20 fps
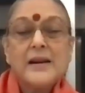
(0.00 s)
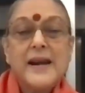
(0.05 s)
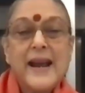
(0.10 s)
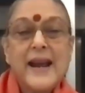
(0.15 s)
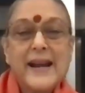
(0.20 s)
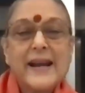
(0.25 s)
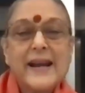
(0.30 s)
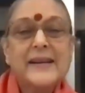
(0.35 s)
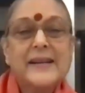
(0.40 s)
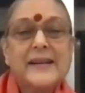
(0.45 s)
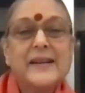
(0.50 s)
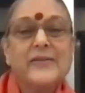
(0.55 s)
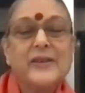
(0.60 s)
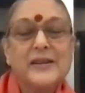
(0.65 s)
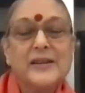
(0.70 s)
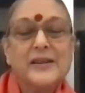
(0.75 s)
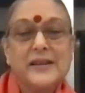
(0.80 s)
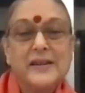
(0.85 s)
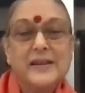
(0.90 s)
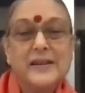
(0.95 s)

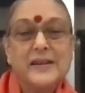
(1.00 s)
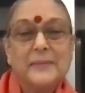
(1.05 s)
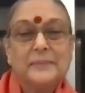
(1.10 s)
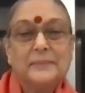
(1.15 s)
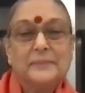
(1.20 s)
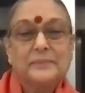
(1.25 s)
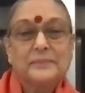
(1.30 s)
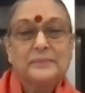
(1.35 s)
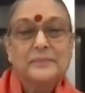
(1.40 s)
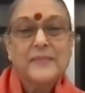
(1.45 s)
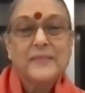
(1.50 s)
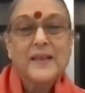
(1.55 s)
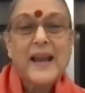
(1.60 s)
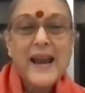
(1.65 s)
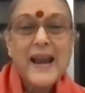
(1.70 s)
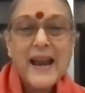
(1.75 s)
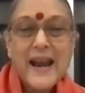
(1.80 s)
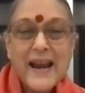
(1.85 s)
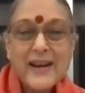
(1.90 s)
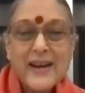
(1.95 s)
Negativity,
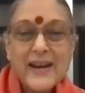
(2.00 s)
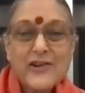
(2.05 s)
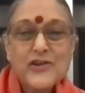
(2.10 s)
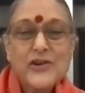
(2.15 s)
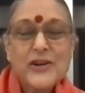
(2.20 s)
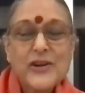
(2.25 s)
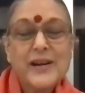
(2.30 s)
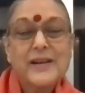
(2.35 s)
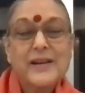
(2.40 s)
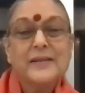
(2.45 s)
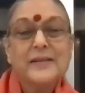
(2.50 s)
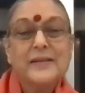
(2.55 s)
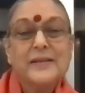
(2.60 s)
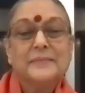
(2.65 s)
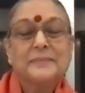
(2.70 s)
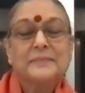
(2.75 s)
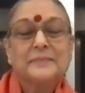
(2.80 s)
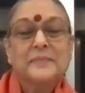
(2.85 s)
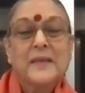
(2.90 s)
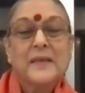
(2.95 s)
hatred,
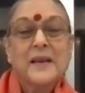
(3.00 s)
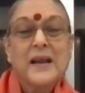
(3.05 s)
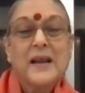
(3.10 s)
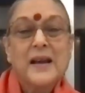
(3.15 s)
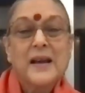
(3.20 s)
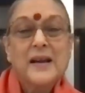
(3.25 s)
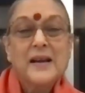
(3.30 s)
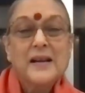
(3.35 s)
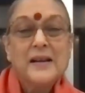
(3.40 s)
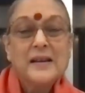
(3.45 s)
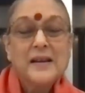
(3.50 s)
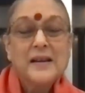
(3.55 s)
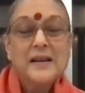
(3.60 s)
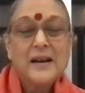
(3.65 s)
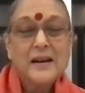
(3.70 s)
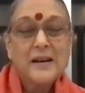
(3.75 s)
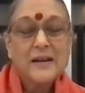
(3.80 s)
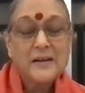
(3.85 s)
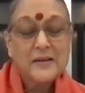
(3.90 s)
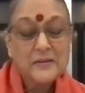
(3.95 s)

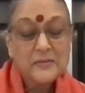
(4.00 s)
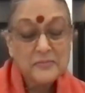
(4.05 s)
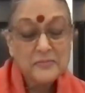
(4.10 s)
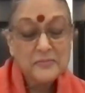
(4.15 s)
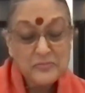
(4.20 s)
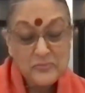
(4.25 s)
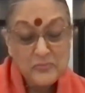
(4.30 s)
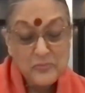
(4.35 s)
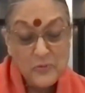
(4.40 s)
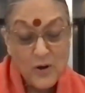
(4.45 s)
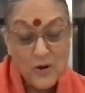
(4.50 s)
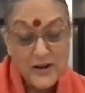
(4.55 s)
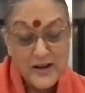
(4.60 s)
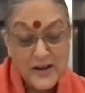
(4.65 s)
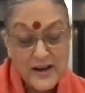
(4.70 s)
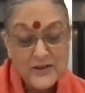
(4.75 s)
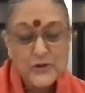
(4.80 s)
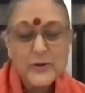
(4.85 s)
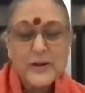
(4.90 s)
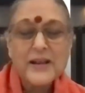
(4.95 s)

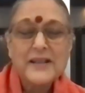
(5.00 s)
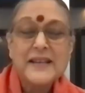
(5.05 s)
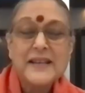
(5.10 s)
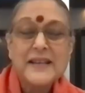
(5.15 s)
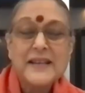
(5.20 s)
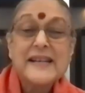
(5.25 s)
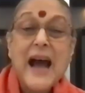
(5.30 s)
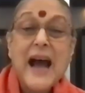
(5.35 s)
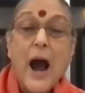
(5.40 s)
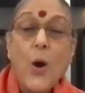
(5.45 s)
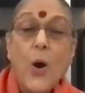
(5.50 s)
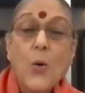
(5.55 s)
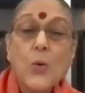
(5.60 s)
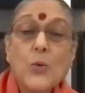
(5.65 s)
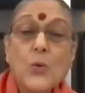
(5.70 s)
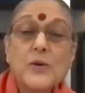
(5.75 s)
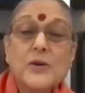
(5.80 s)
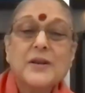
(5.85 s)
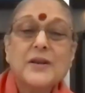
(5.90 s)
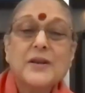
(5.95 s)
what else you can say?
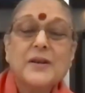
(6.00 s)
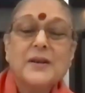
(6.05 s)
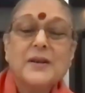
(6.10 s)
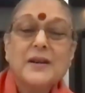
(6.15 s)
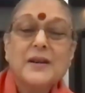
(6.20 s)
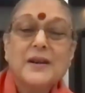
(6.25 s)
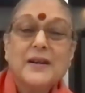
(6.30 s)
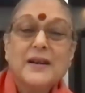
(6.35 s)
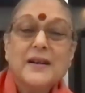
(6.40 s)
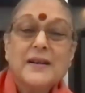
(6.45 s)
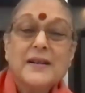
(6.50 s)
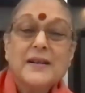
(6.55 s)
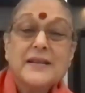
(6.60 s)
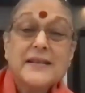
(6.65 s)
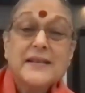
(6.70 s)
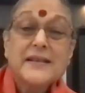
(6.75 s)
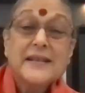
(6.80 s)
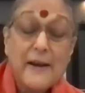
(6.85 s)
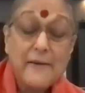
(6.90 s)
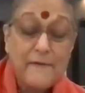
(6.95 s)
Doubt,
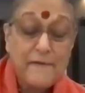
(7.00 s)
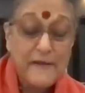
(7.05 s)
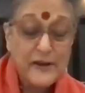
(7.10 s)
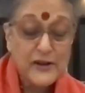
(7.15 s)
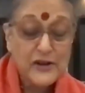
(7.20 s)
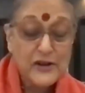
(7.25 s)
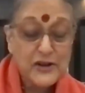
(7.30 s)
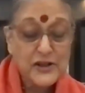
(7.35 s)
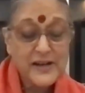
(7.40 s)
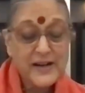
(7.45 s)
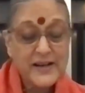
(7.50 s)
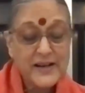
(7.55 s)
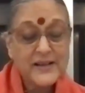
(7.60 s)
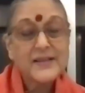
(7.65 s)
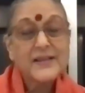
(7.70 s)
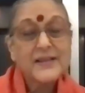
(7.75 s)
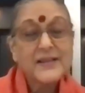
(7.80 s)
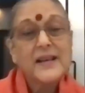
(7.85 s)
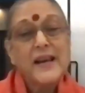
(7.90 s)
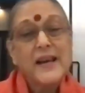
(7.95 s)

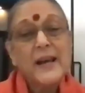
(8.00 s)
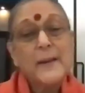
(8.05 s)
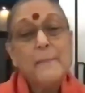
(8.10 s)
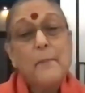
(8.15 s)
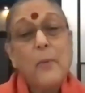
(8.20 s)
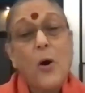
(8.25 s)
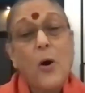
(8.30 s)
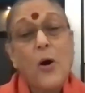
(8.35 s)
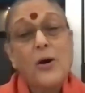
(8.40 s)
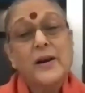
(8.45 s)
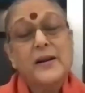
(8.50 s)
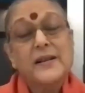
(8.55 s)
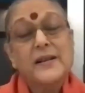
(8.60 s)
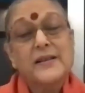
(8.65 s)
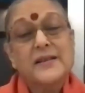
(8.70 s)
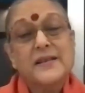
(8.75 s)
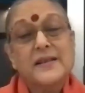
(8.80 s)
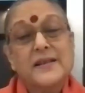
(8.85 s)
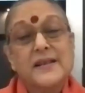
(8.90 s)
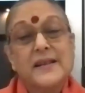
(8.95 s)
selfishness,
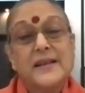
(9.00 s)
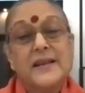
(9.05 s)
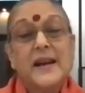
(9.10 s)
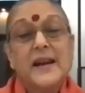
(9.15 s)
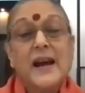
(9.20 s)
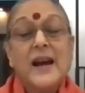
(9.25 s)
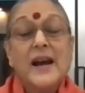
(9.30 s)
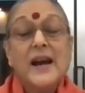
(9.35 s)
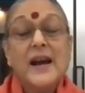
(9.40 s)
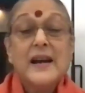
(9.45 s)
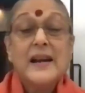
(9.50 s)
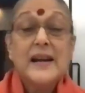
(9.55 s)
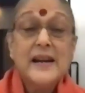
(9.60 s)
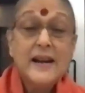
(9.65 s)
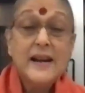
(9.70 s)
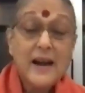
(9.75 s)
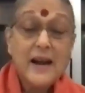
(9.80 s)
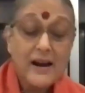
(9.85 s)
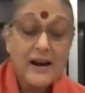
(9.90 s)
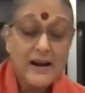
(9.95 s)
hypocrisy,
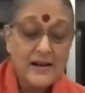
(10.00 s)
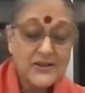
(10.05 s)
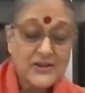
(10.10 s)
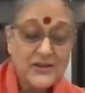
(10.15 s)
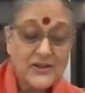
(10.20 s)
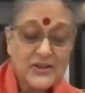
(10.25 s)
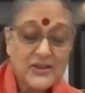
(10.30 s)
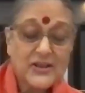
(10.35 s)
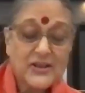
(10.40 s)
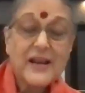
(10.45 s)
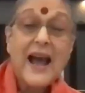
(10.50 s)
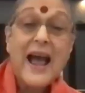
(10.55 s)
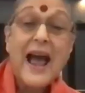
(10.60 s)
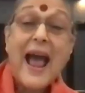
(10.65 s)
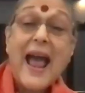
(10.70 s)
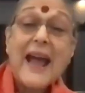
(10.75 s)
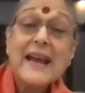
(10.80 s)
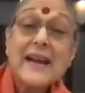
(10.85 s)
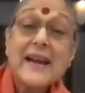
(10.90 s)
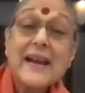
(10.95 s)
lust,
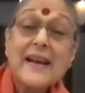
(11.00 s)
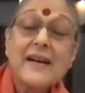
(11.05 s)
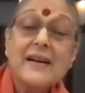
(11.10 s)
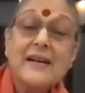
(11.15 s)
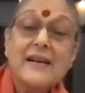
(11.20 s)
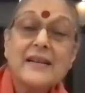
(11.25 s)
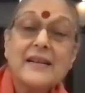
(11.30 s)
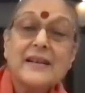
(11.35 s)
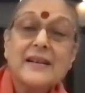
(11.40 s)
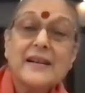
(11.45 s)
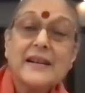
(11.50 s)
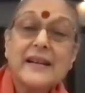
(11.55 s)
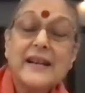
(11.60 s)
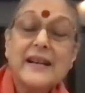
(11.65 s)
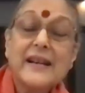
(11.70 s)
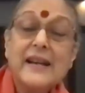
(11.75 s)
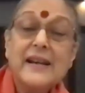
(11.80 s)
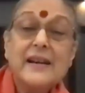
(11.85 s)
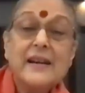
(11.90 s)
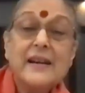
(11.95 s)
anger,
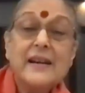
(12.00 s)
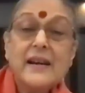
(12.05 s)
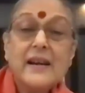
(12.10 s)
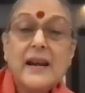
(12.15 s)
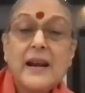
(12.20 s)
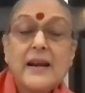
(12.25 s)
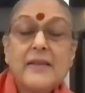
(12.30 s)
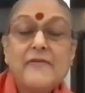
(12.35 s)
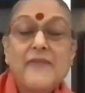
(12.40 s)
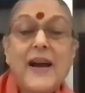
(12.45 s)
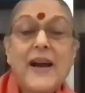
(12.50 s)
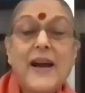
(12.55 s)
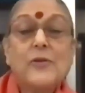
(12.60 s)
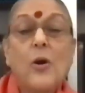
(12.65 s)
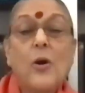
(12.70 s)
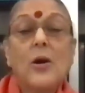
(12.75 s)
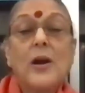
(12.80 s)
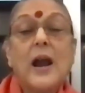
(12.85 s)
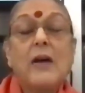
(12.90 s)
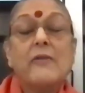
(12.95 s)
greed. In
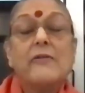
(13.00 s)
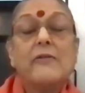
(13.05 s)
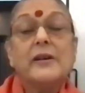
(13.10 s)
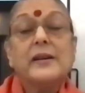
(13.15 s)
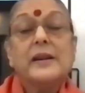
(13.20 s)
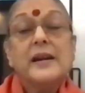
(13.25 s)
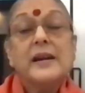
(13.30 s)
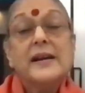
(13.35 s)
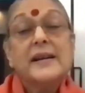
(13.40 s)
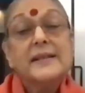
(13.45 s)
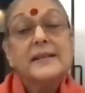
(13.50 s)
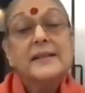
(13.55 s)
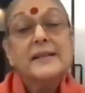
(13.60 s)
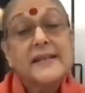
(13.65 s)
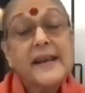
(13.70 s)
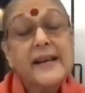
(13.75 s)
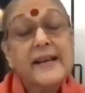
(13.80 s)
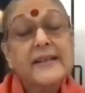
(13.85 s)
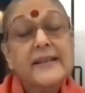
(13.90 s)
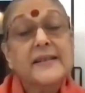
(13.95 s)
fact, all our
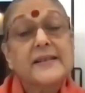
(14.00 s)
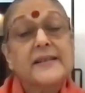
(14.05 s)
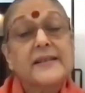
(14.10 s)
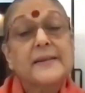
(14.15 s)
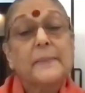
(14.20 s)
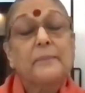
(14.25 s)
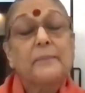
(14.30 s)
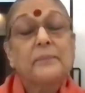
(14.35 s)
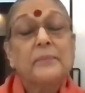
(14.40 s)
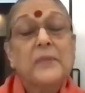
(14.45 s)
6